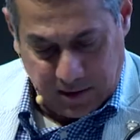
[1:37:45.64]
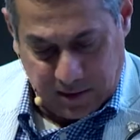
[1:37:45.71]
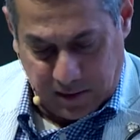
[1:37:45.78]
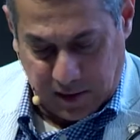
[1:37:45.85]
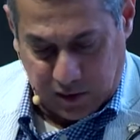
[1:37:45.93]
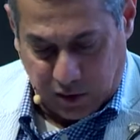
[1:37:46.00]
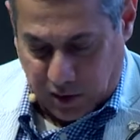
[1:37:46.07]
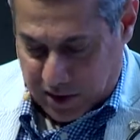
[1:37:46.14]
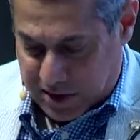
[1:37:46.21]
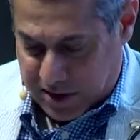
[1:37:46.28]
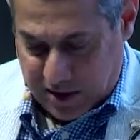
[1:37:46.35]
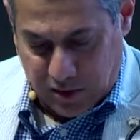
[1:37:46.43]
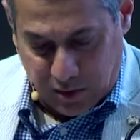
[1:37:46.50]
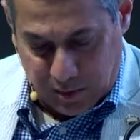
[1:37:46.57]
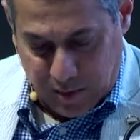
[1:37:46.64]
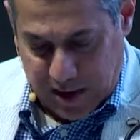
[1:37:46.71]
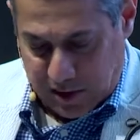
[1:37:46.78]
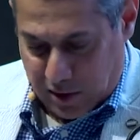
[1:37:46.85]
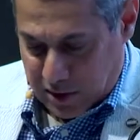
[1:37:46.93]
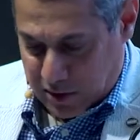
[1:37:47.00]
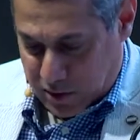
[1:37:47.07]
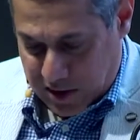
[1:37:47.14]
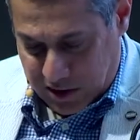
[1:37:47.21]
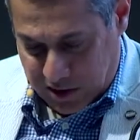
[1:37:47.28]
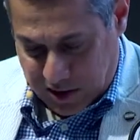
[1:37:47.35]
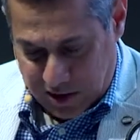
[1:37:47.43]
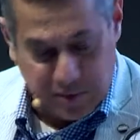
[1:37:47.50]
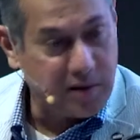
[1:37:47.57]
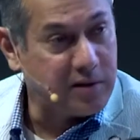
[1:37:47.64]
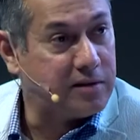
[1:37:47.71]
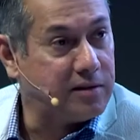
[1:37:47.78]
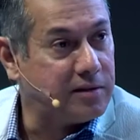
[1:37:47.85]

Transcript: I thought I said don't make long questions, but